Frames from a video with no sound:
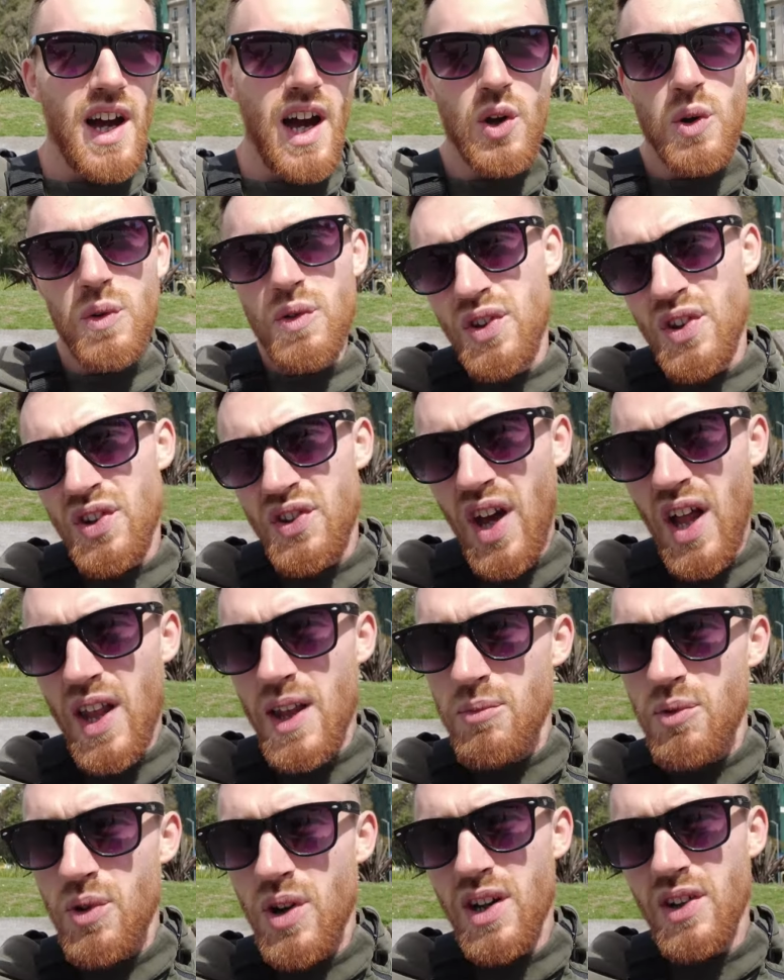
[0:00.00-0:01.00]
and obviously
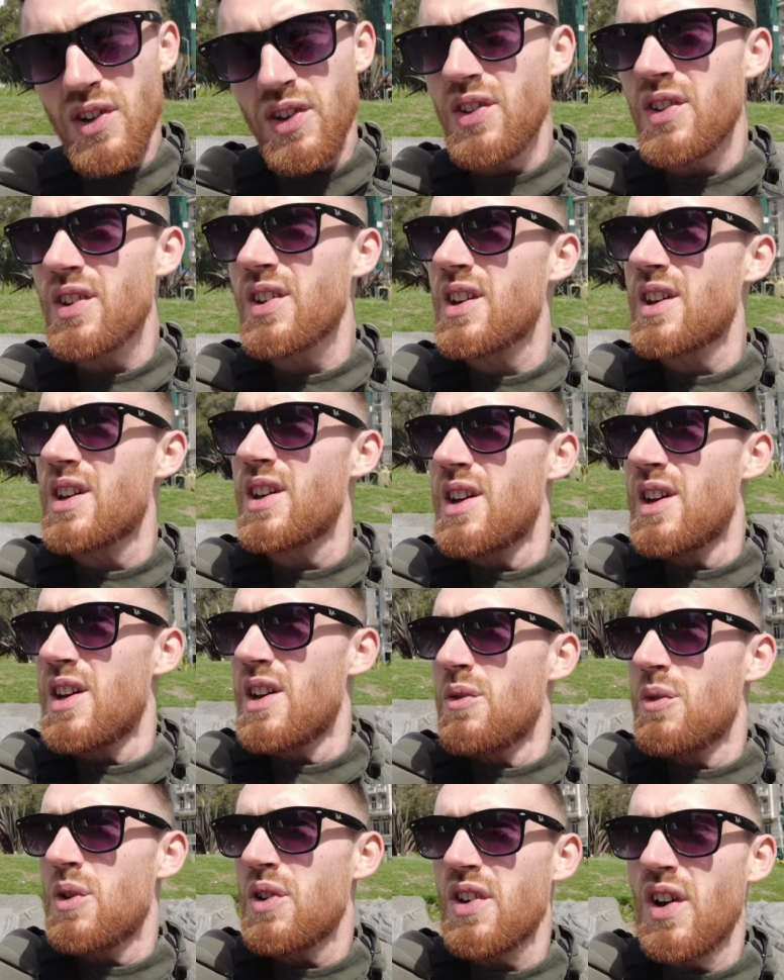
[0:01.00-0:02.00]
celebrate
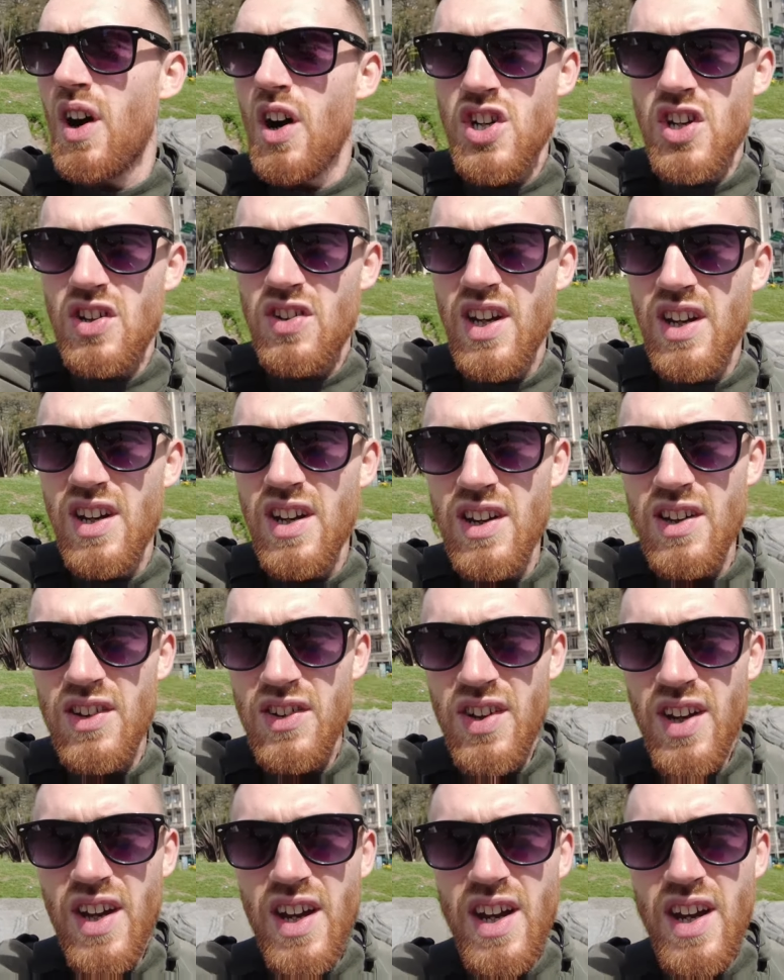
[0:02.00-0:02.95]
with the Argentinians